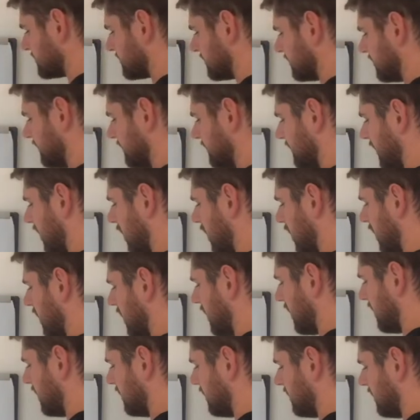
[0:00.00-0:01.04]
sort of the
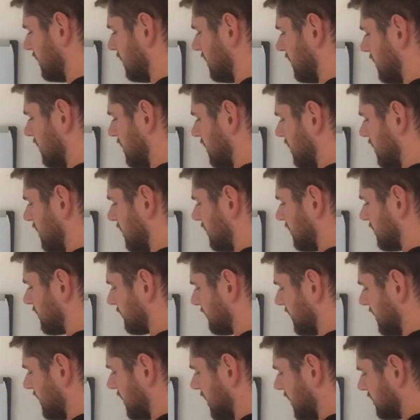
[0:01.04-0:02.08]
high
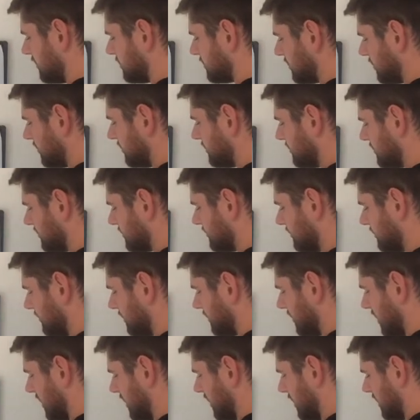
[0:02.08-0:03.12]
300s,
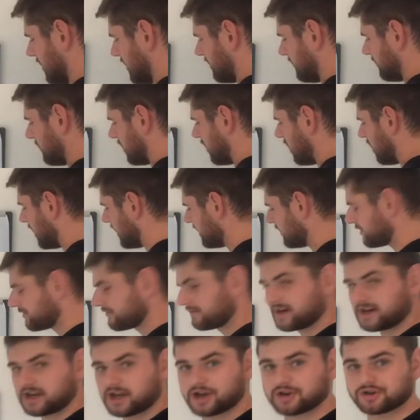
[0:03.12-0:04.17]
high
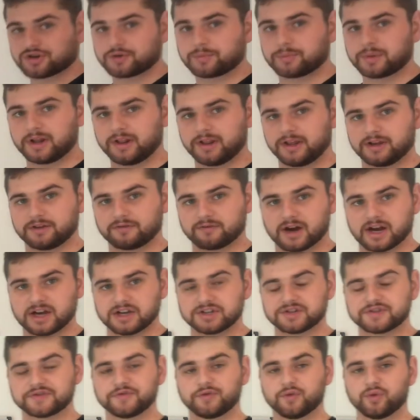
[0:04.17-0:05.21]
300 billion
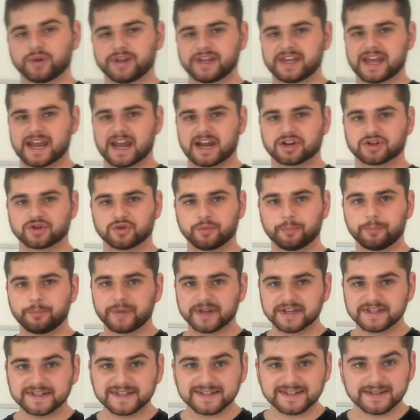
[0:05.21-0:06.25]
range for the actual
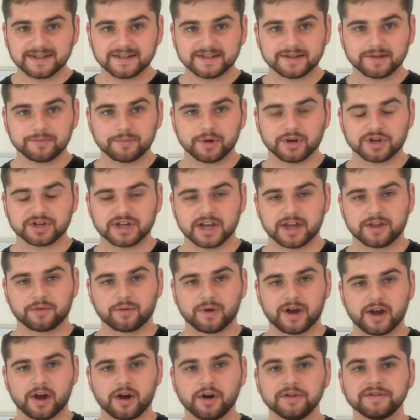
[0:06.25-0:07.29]
businesses that Berkshire
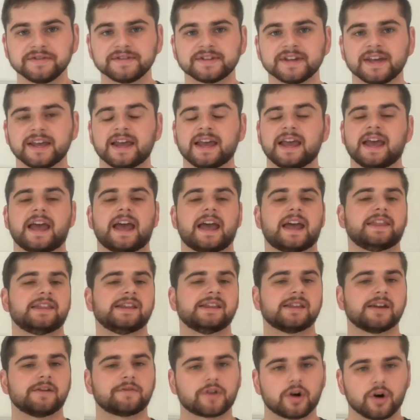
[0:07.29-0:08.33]
Hathaway owns. And
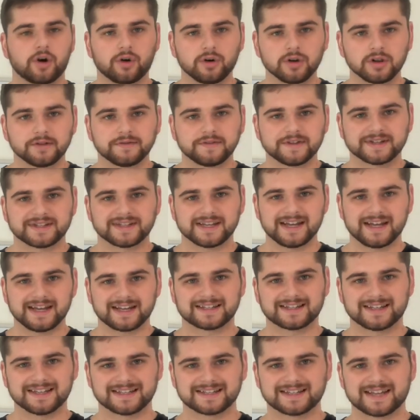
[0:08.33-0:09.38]
then I've got all of this
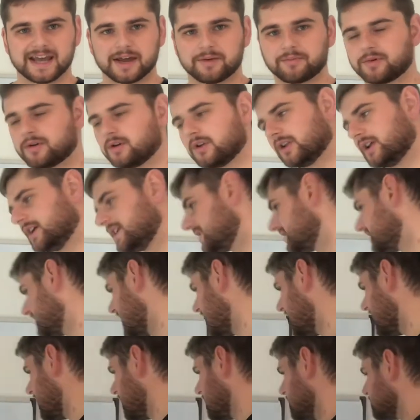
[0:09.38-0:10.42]
excess capital and
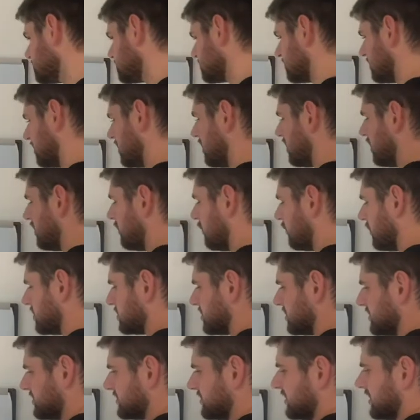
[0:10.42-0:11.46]
cash,
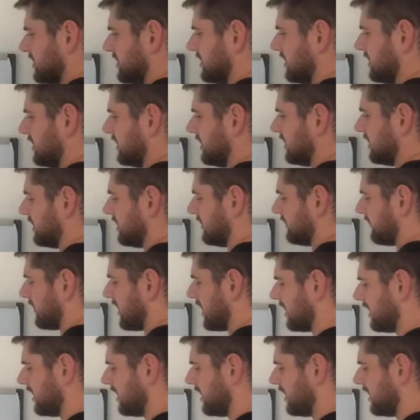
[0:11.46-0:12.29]
which is sitting there